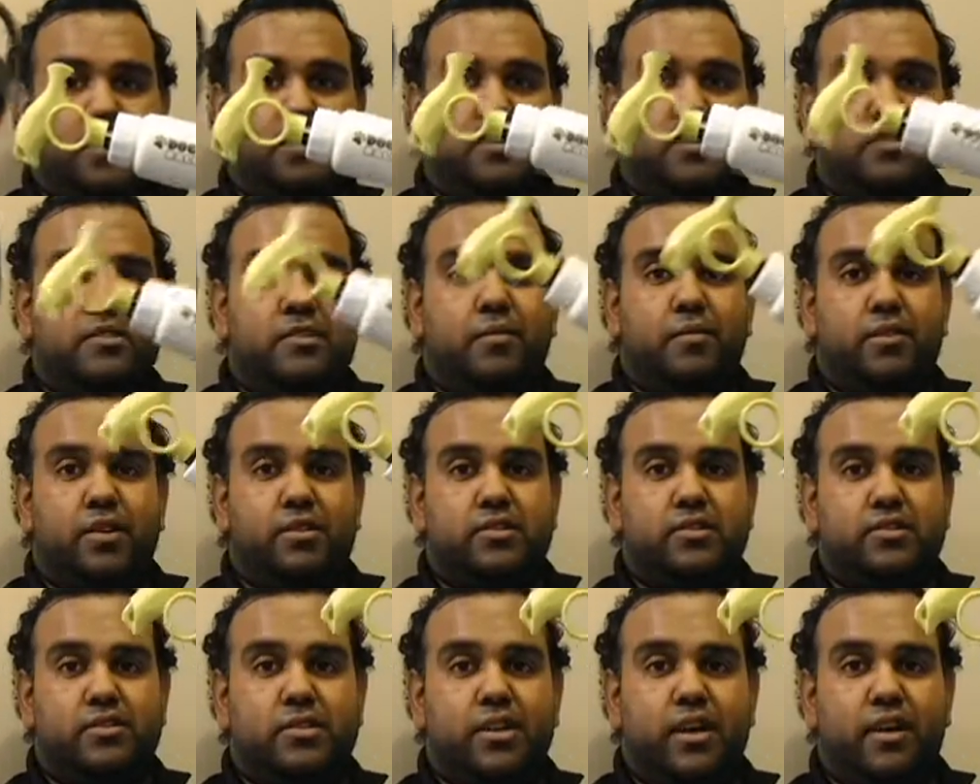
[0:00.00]
similar
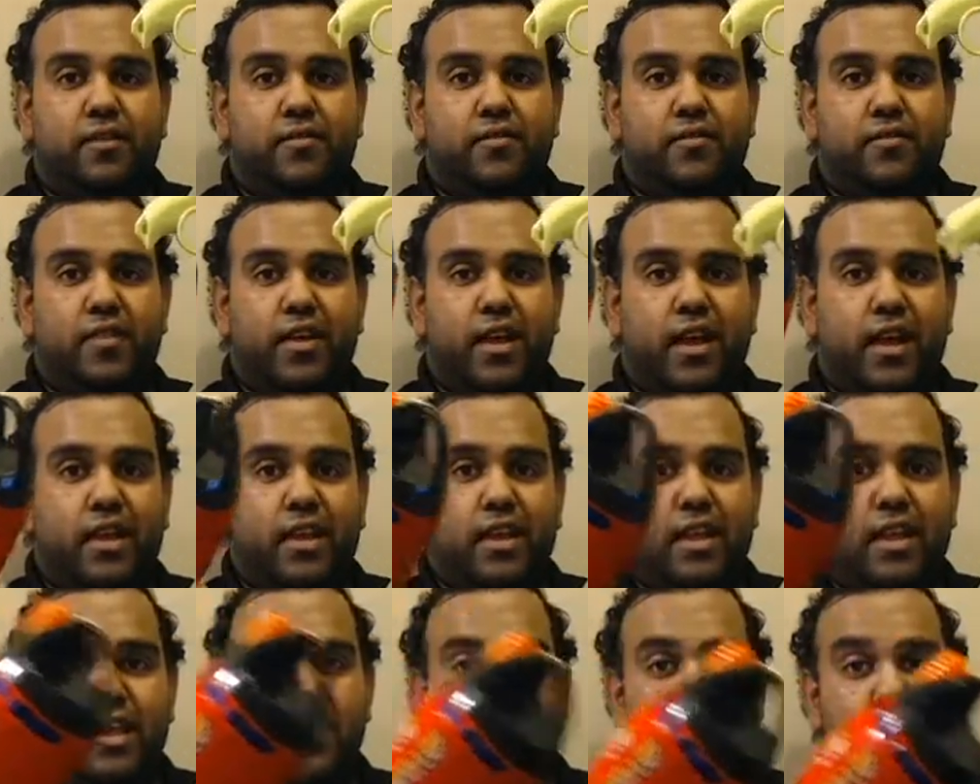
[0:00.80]
stuff, and
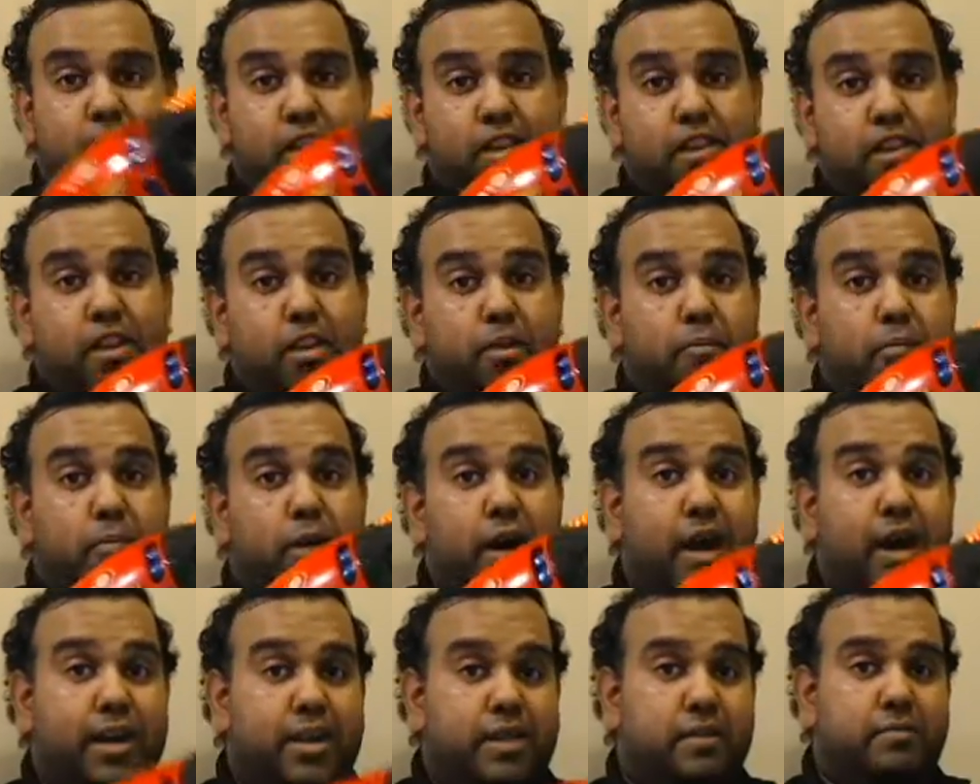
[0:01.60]
even a little
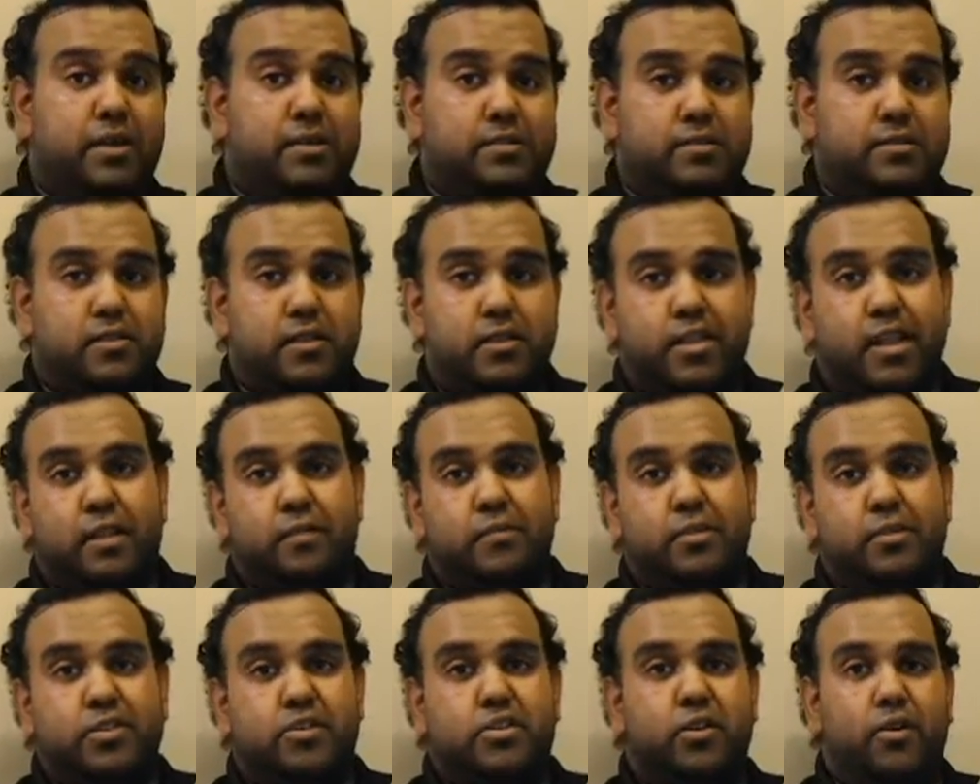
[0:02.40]
pocket pistol that I'll
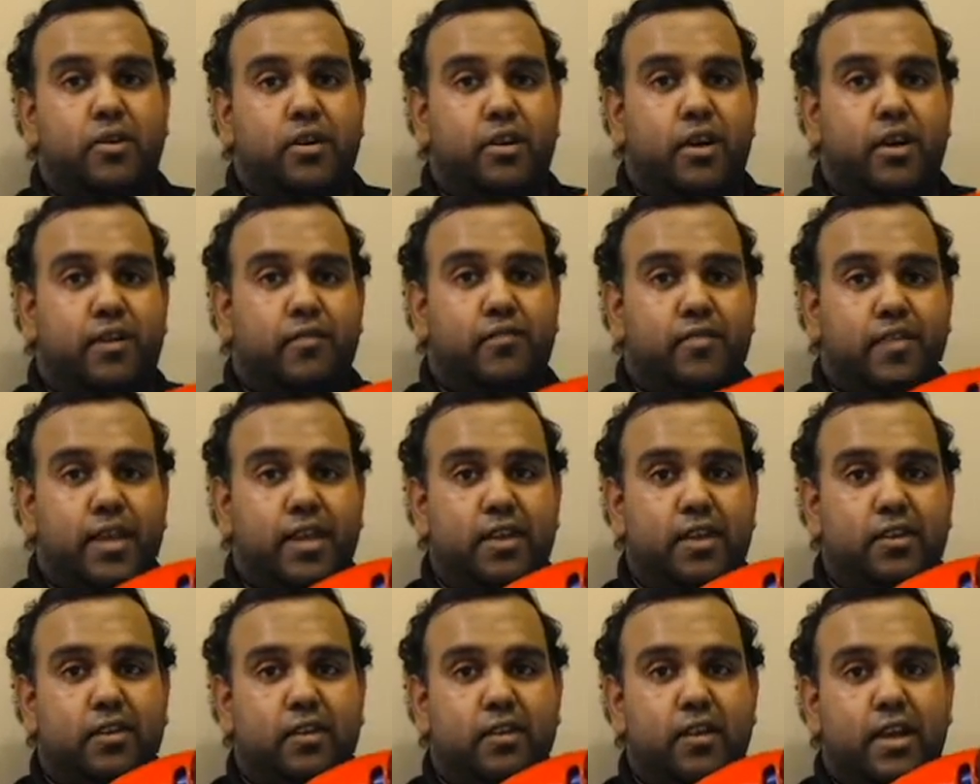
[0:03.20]
be showing off
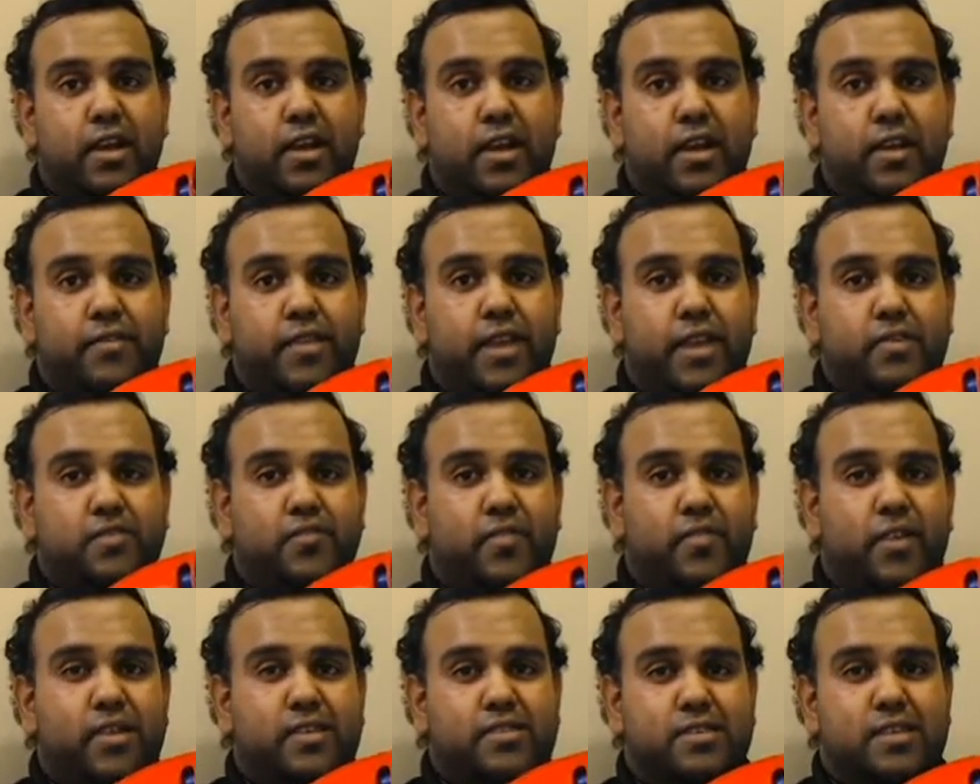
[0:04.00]
later that is
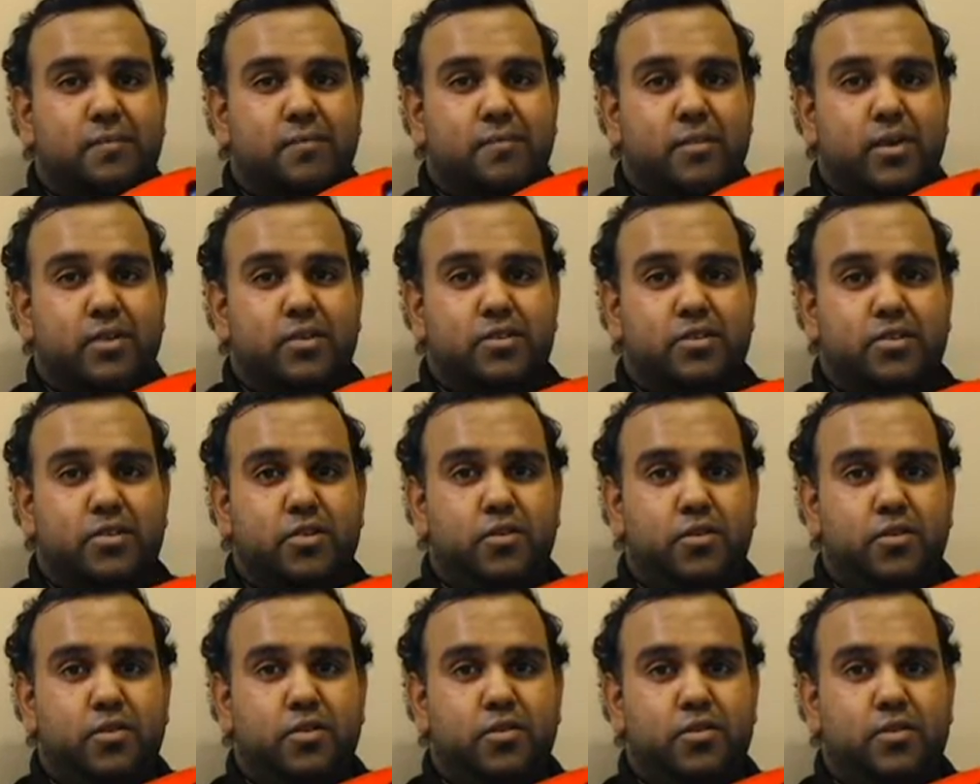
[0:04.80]
very similar
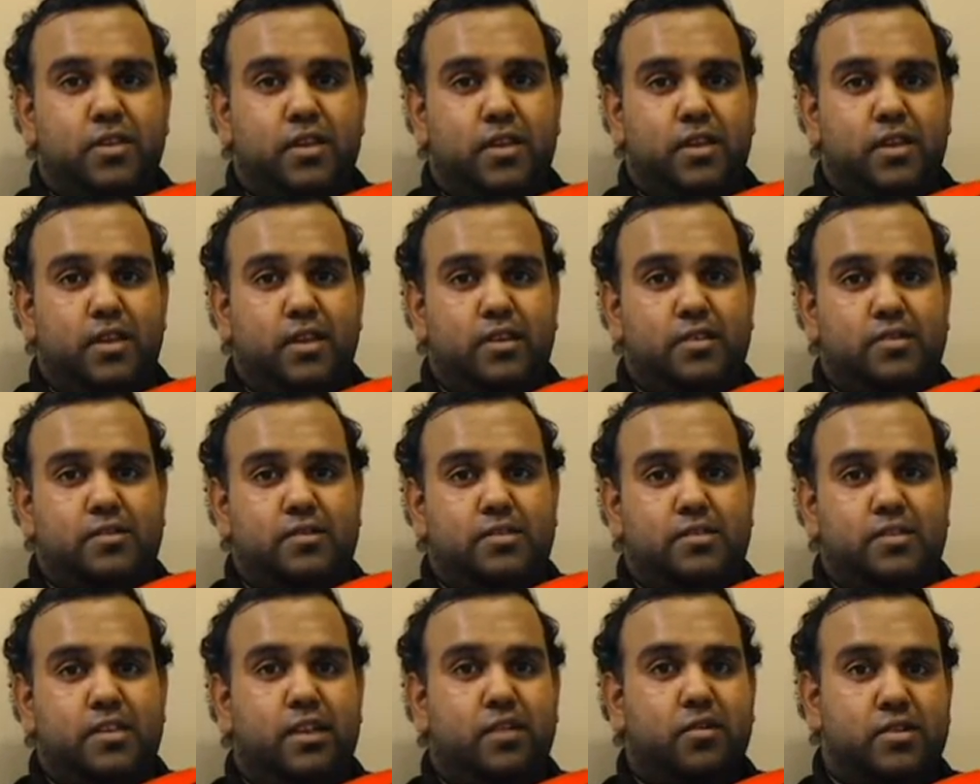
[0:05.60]
to the
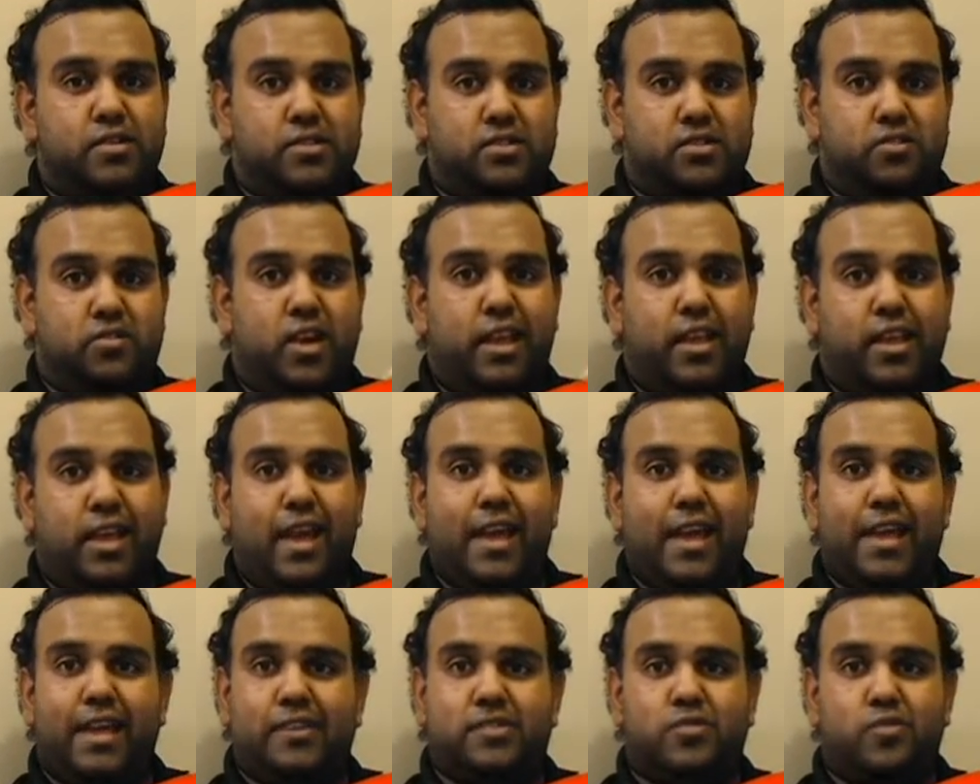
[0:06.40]
Secret Strike
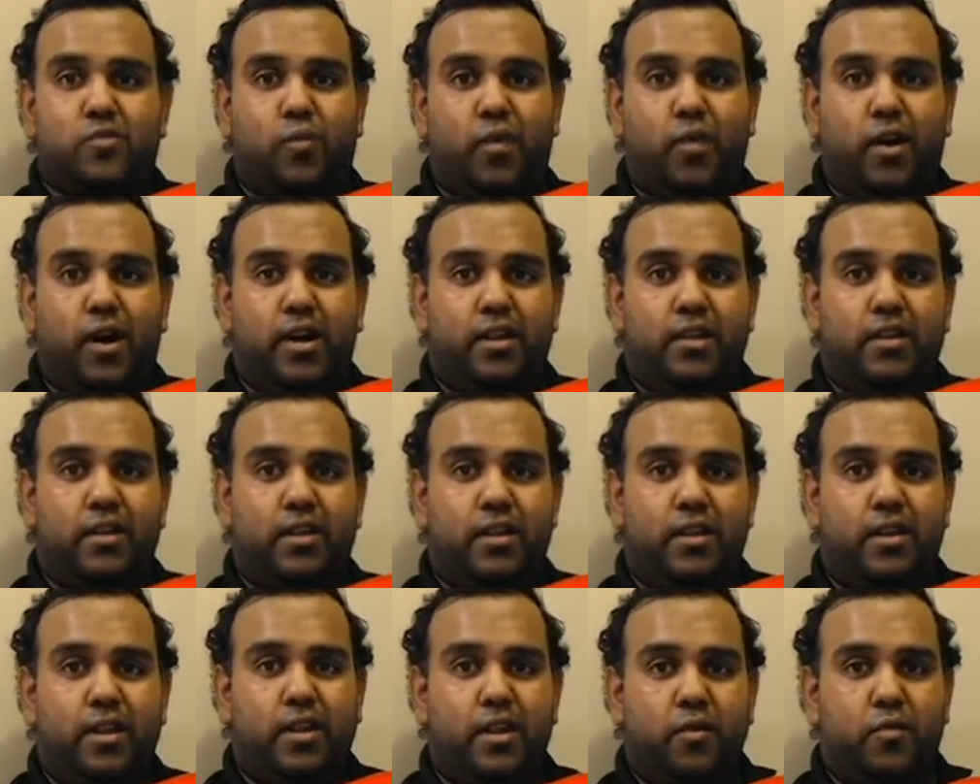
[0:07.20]
AS1,
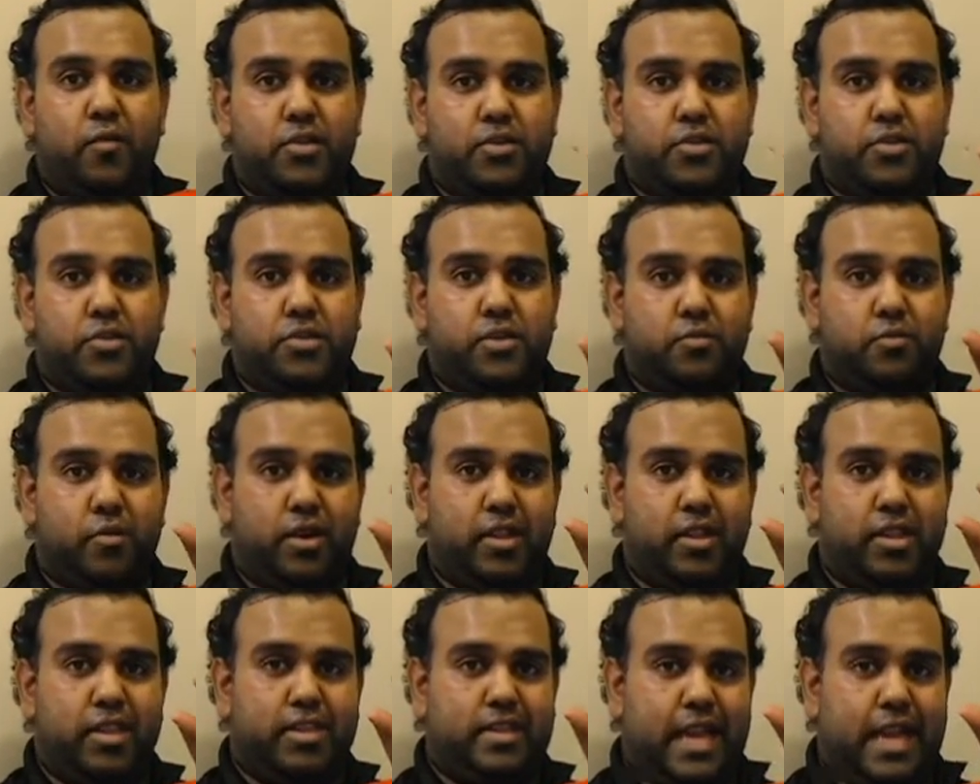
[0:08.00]
which is one
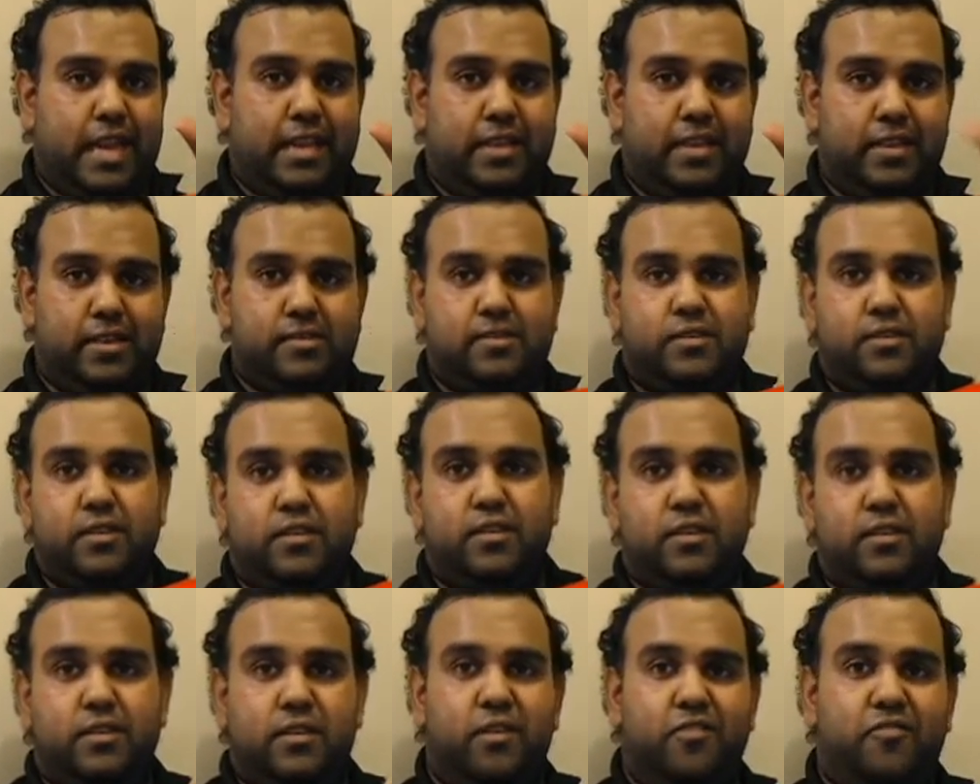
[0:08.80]
of the tiniest
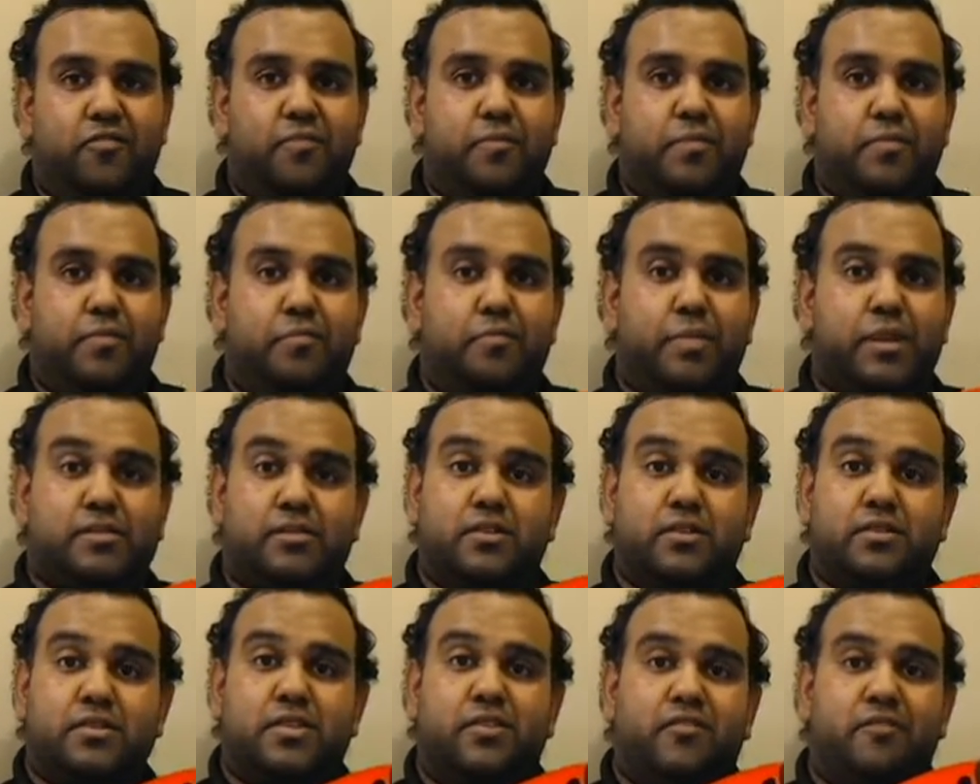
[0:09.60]
Nerf
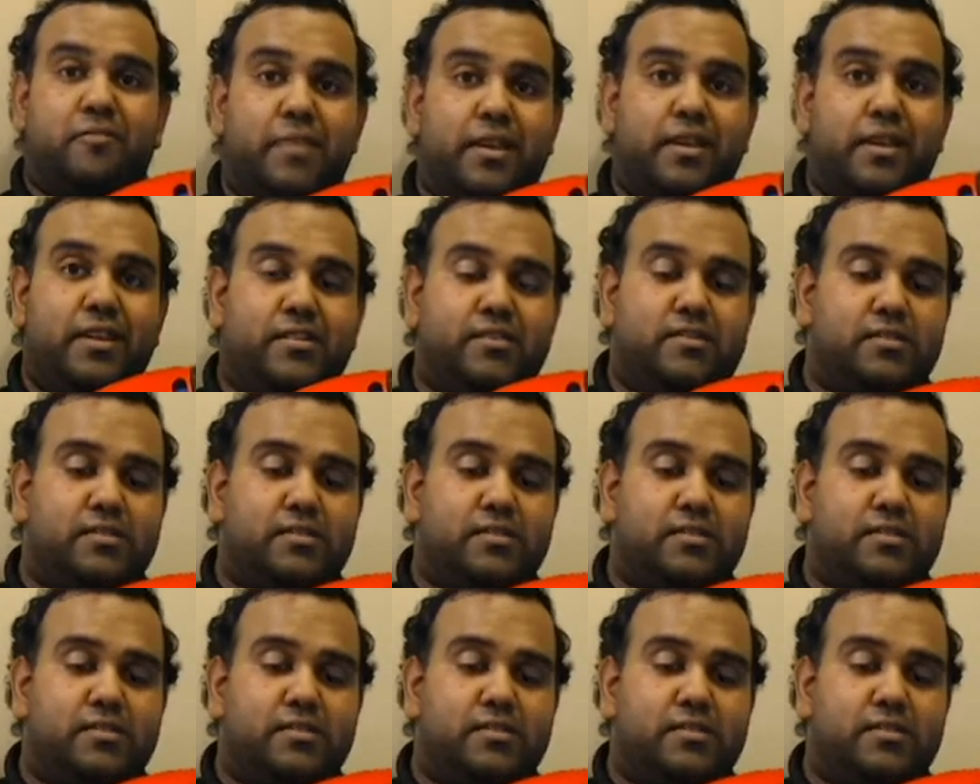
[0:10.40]
pistols ever made.